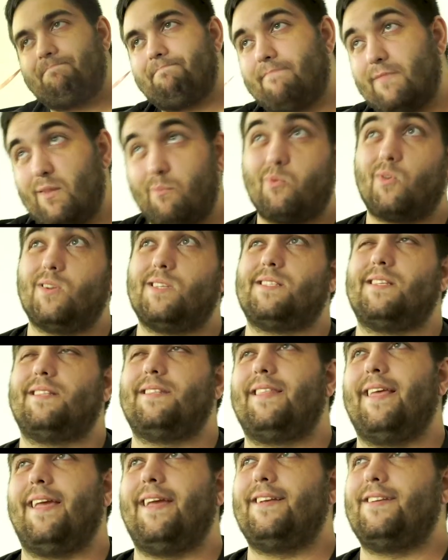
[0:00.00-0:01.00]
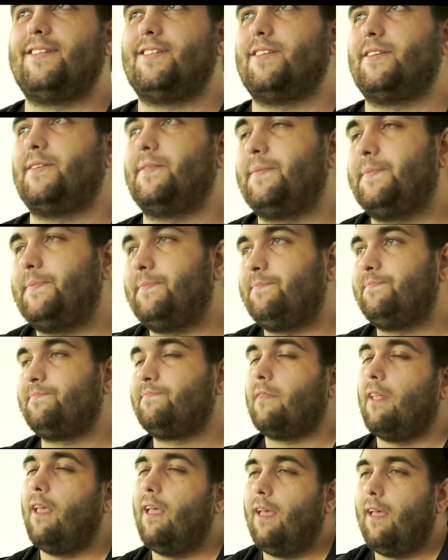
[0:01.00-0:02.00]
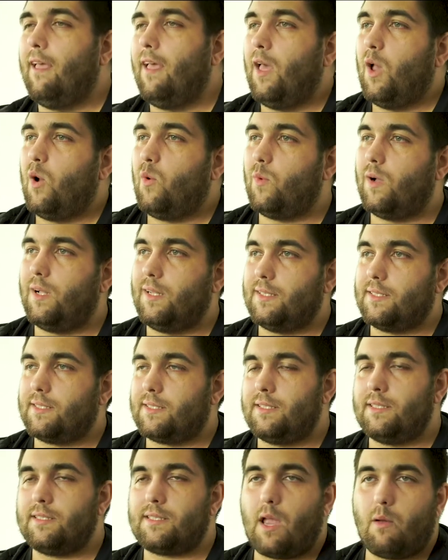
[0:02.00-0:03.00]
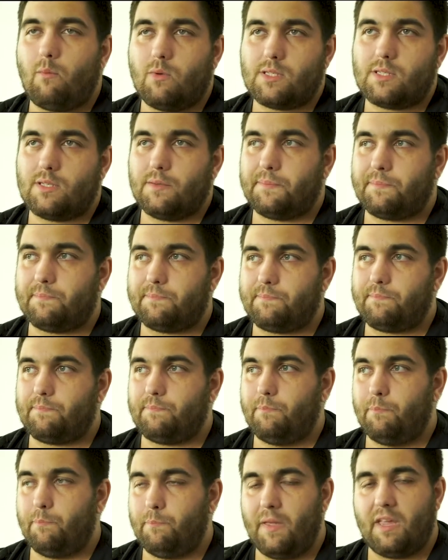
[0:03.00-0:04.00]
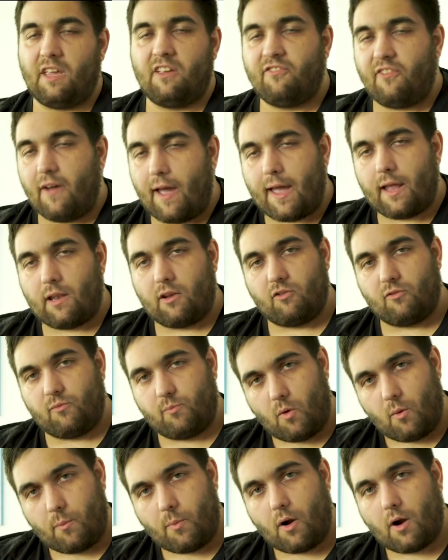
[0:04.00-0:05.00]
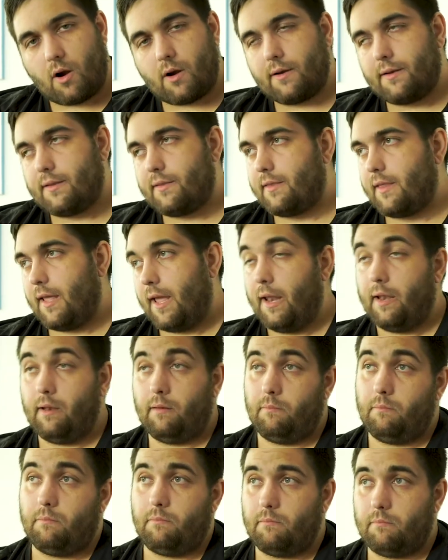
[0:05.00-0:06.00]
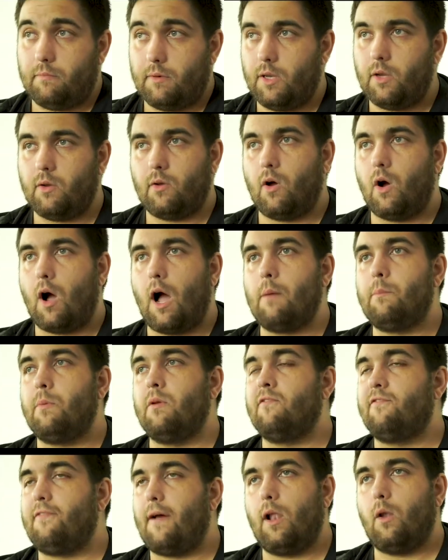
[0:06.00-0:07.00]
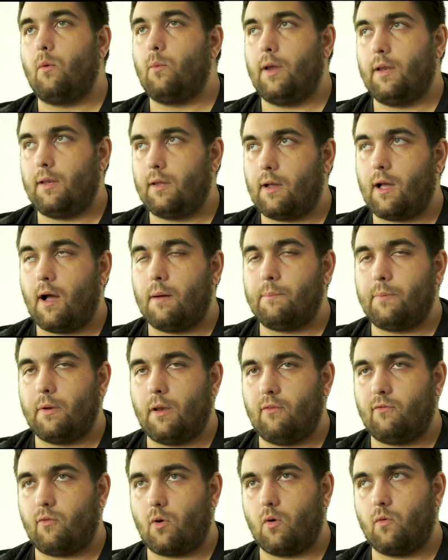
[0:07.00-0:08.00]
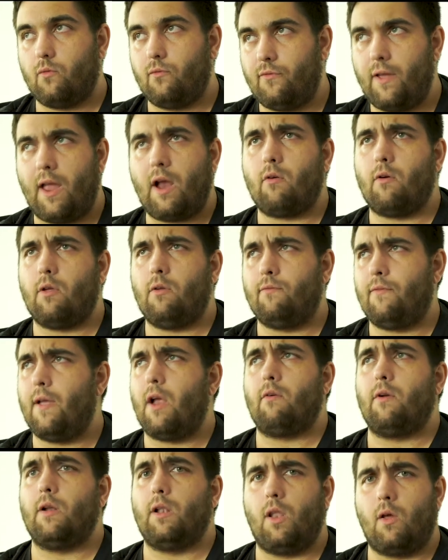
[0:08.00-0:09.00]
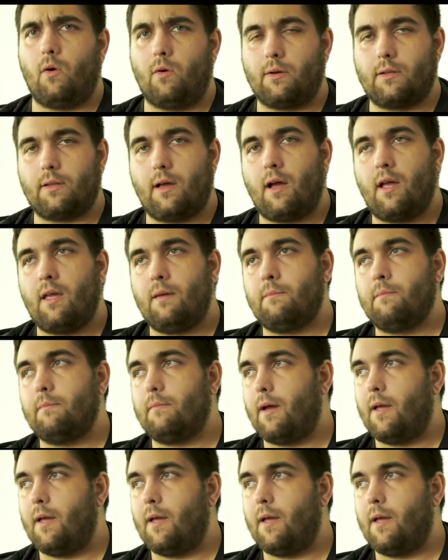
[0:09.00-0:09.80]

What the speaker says: The presentation. Well, since I was a big fan of pop art, and I've been following the company for a very, very long time.